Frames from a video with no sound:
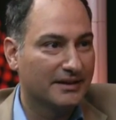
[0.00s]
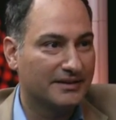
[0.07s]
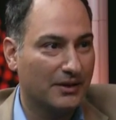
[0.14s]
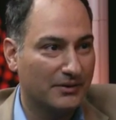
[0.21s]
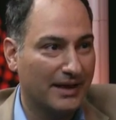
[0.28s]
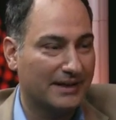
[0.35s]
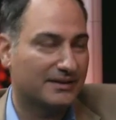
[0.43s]

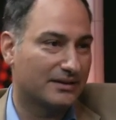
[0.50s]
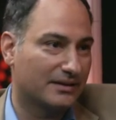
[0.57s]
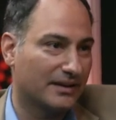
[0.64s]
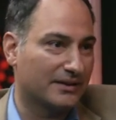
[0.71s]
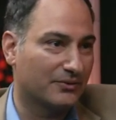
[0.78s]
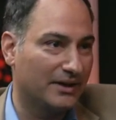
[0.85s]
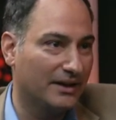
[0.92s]
So
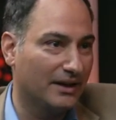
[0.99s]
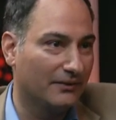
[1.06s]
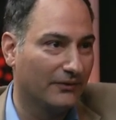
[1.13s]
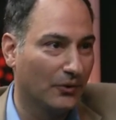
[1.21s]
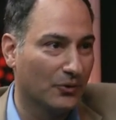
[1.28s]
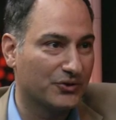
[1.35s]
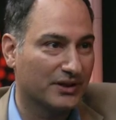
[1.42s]
that's really
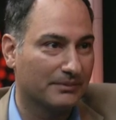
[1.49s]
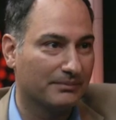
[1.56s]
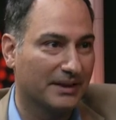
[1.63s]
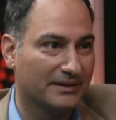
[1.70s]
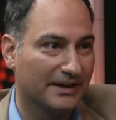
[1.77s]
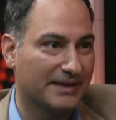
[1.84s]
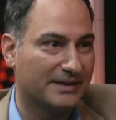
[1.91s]
unfortunate,
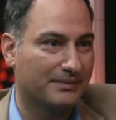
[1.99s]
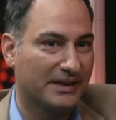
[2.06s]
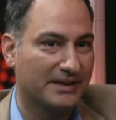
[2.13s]
but